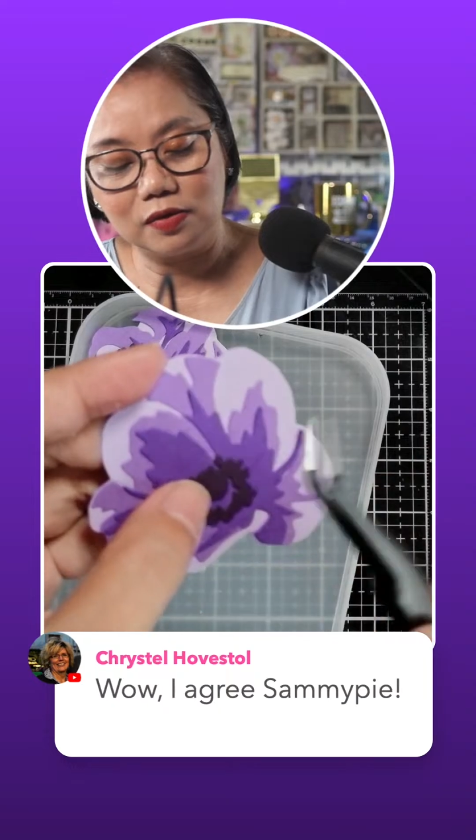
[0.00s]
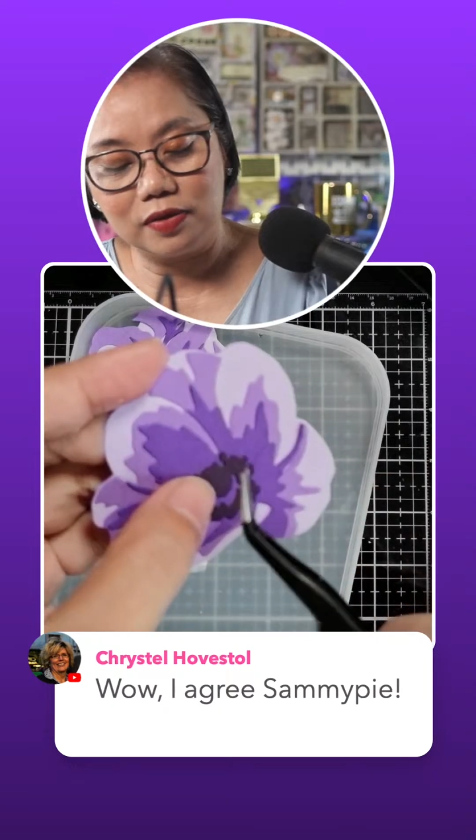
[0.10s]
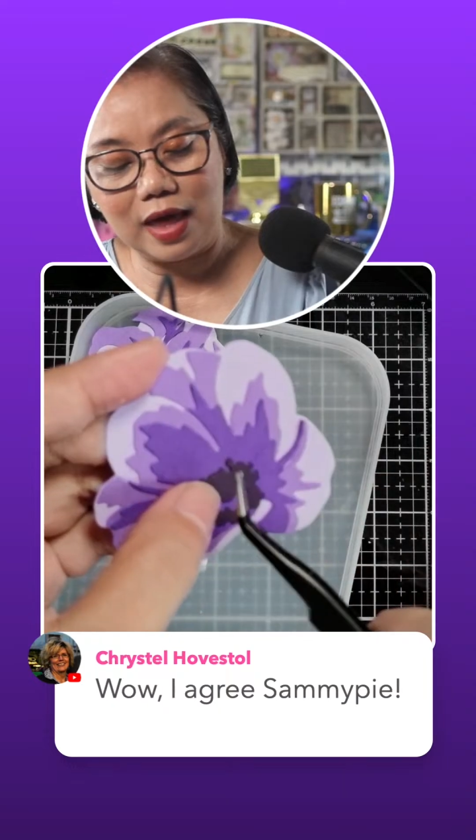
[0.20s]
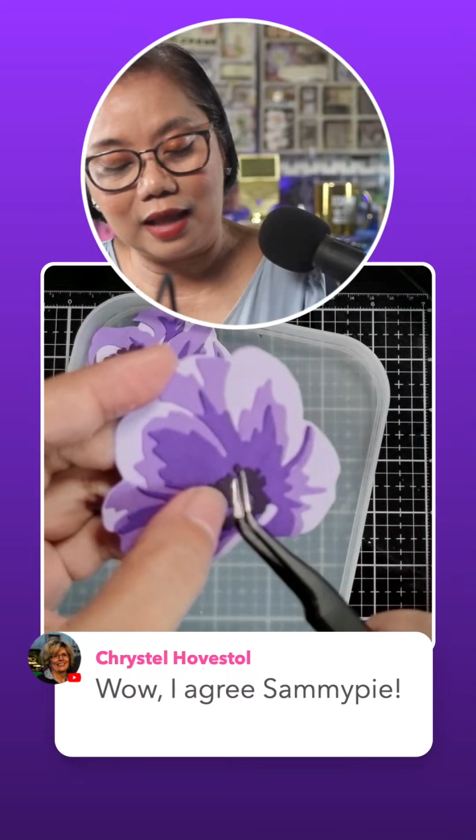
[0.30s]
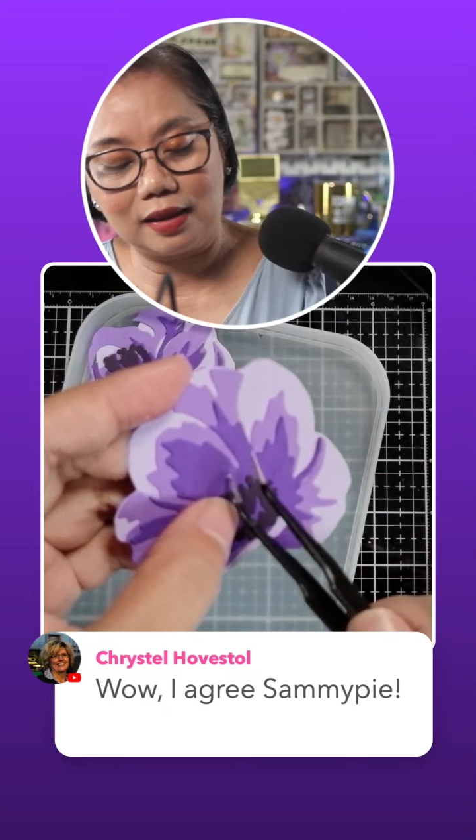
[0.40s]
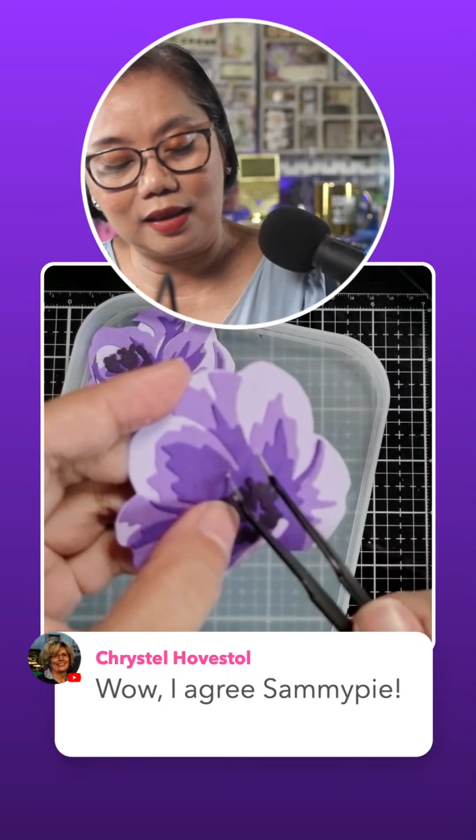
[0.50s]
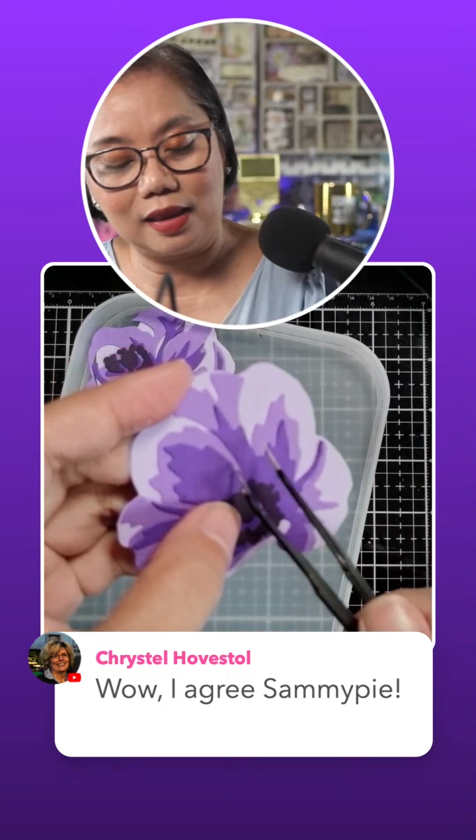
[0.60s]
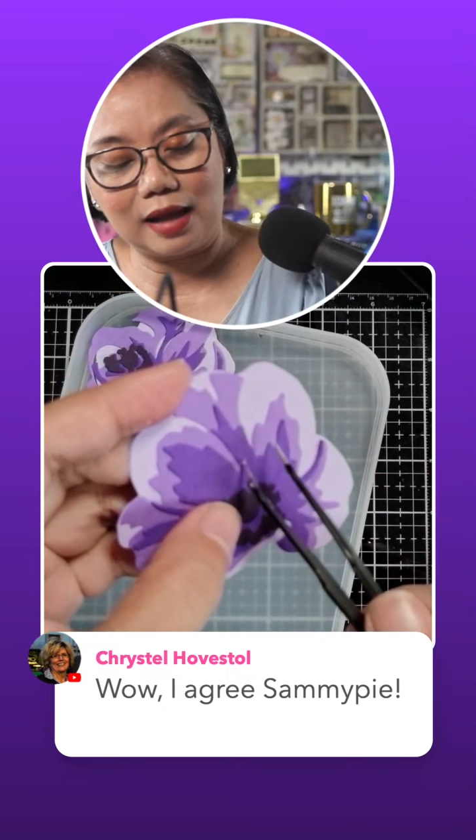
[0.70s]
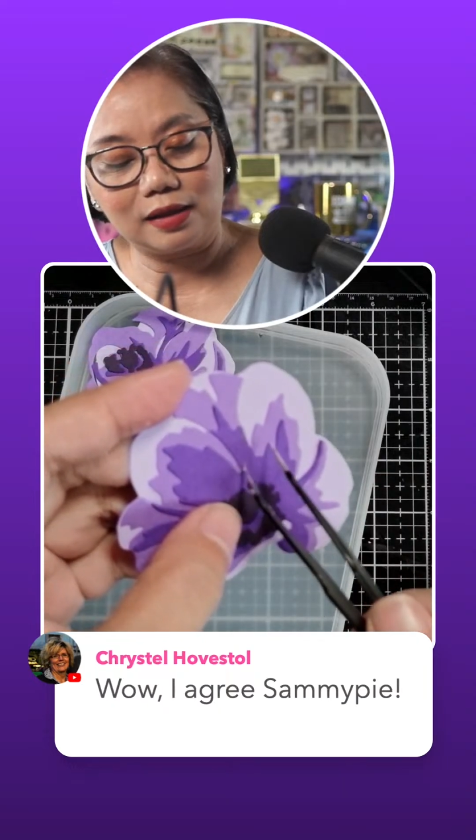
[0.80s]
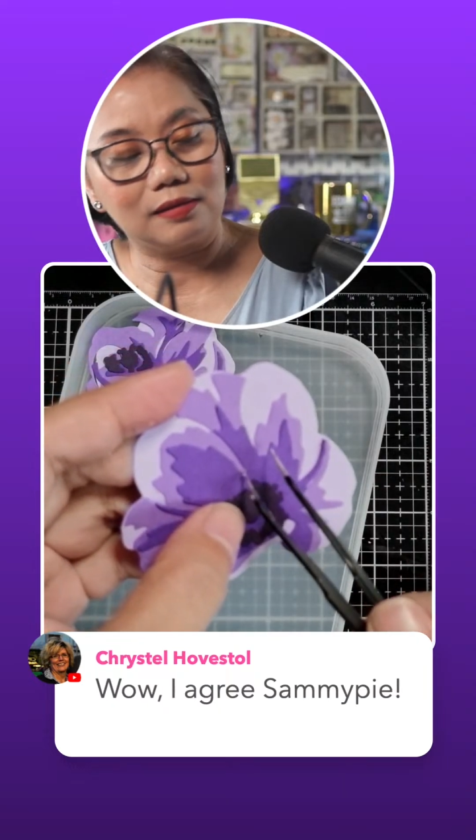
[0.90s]
that
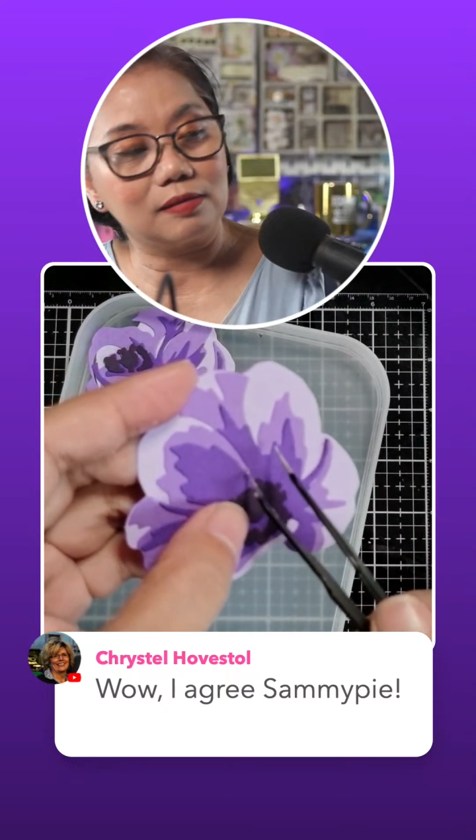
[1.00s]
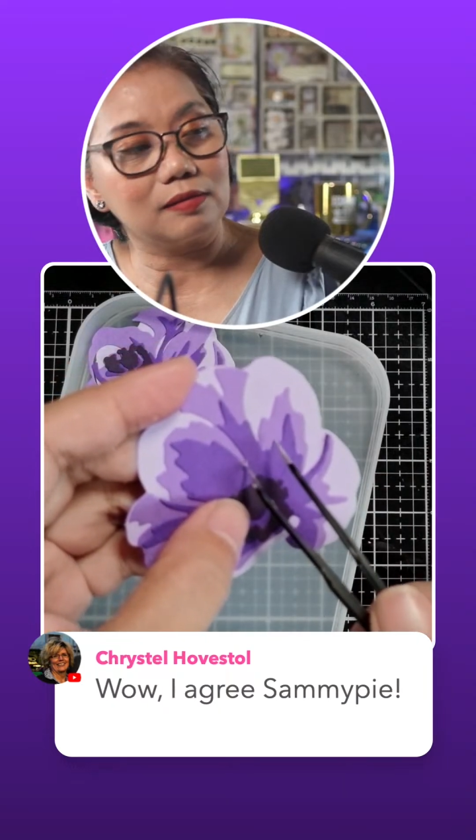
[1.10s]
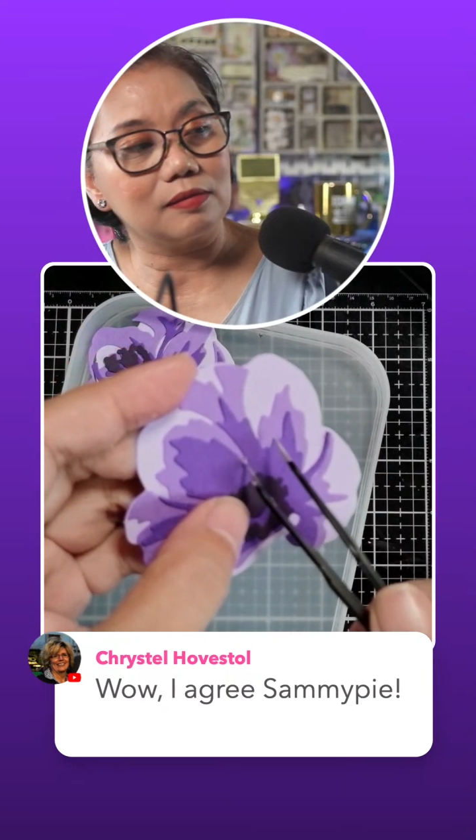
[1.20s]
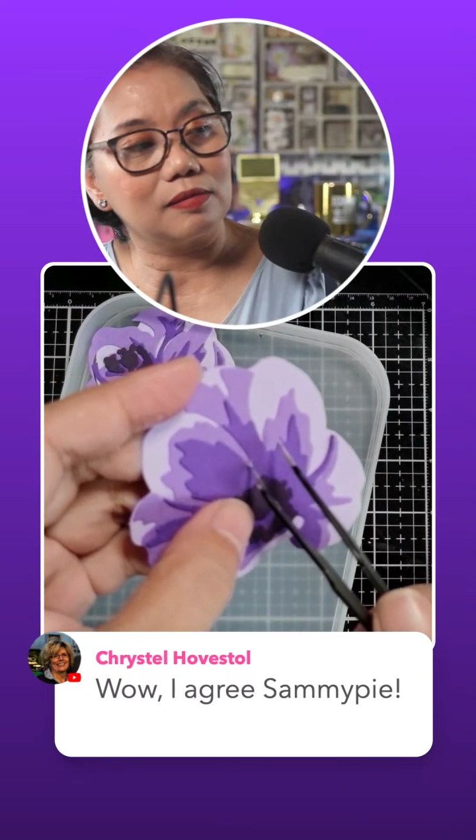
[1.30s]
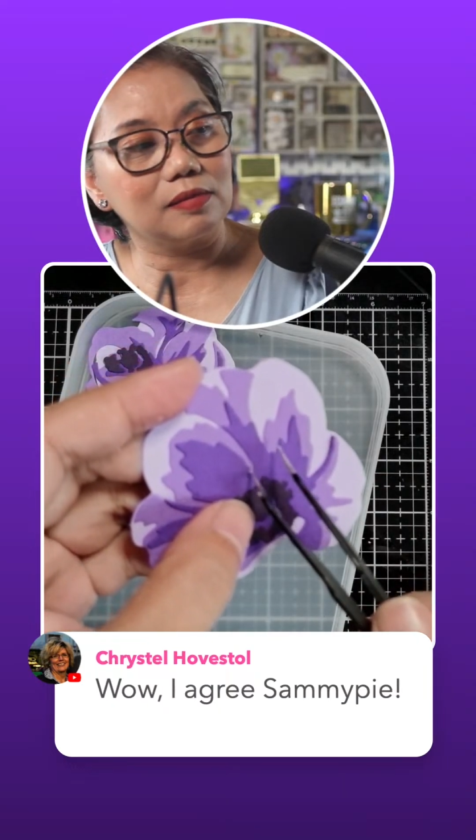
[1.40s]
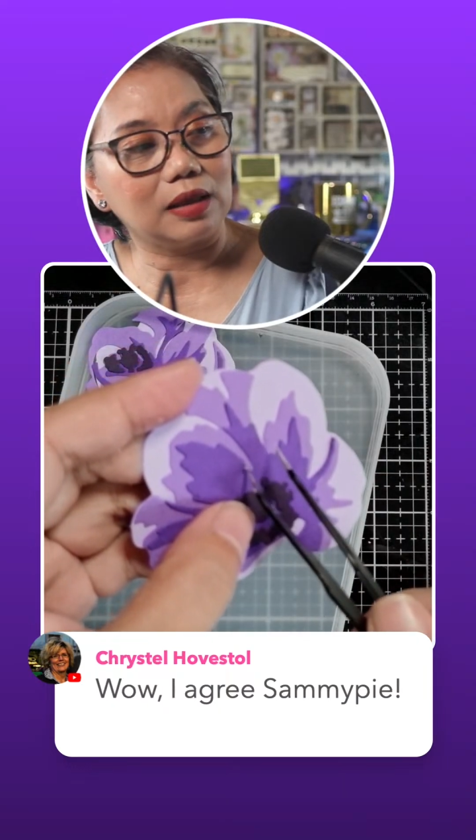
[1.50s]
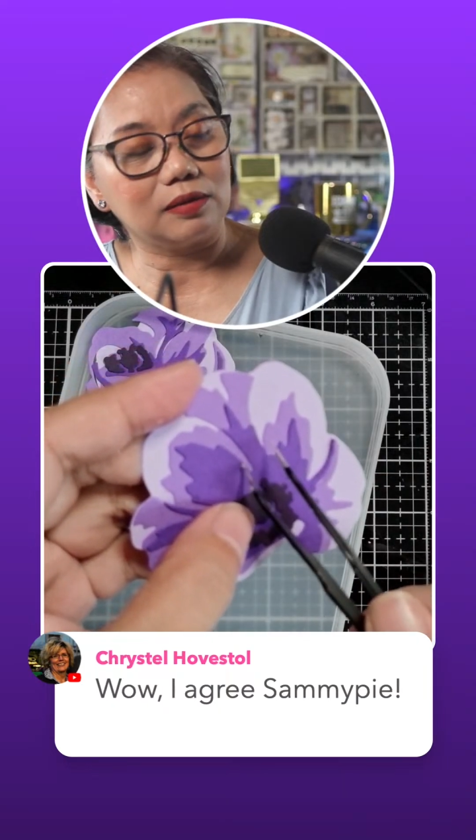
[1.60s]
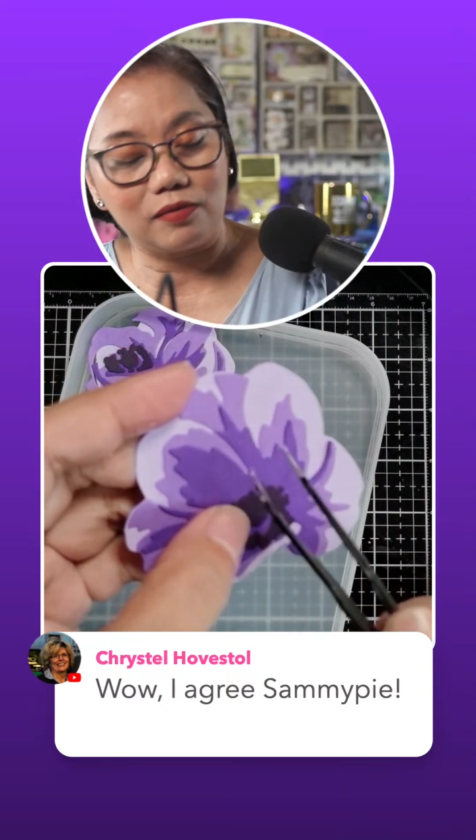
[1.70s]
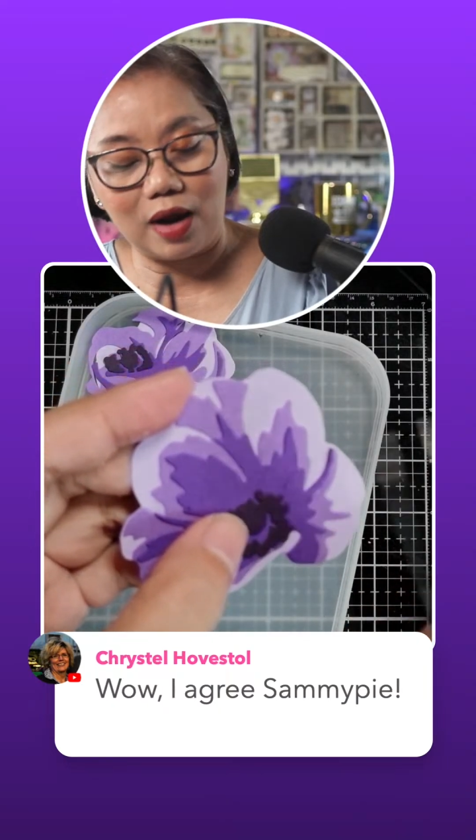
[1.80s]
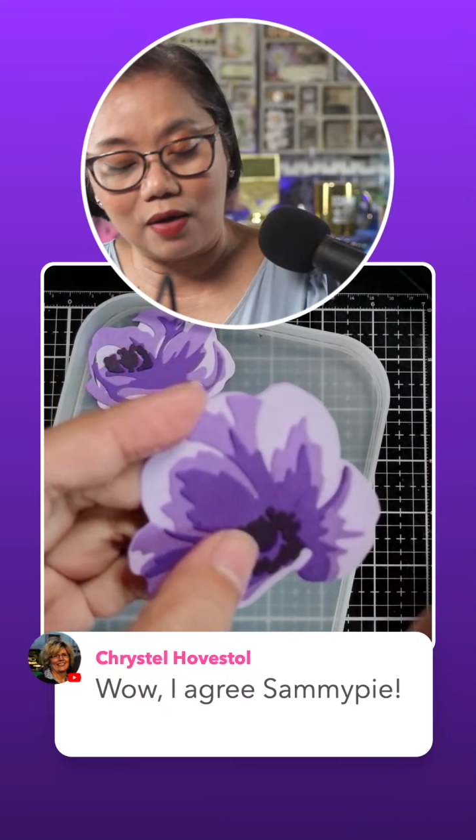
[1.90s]

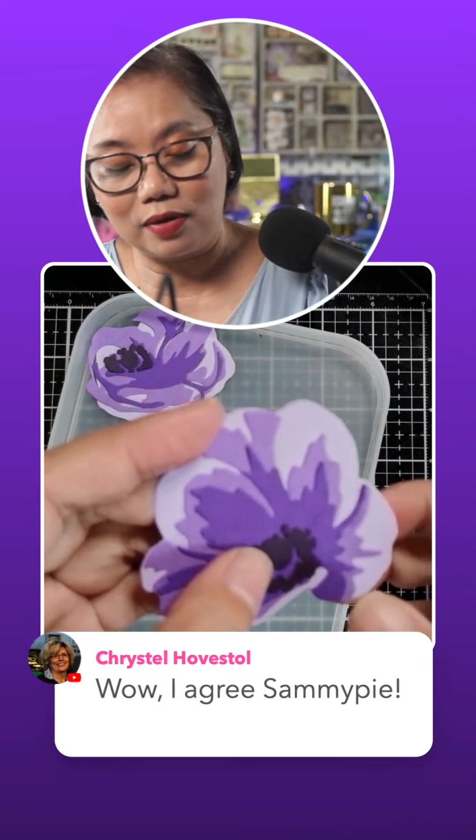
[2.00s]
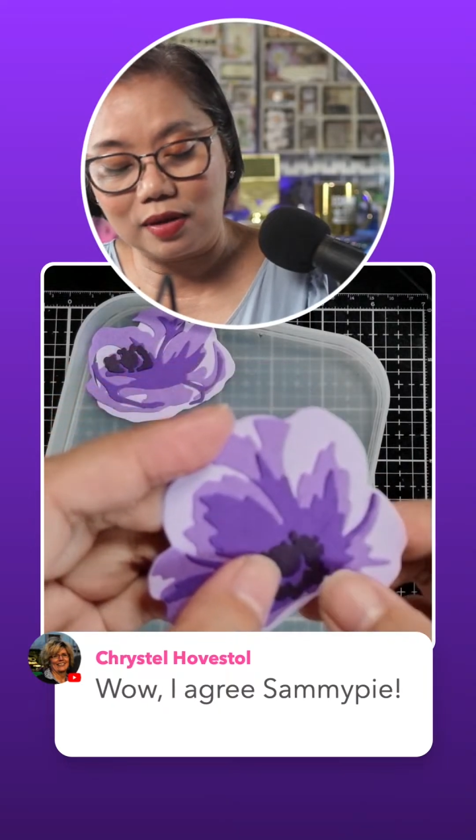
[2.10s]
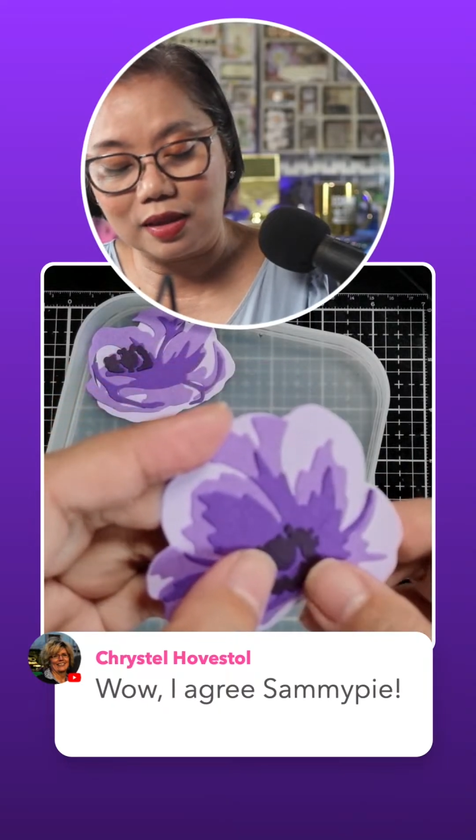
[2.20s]
round